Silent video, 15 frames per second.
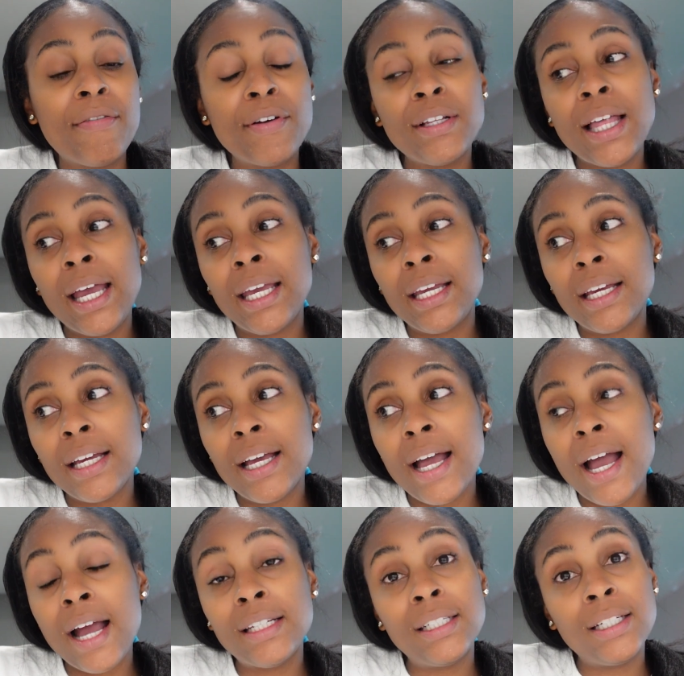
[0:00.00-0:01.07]
I felt like
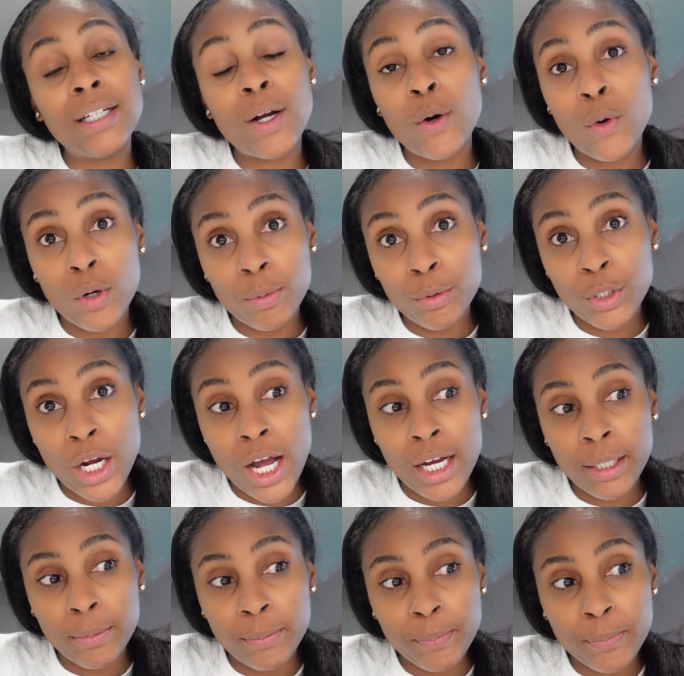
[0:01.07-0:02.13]
I did a horrible job.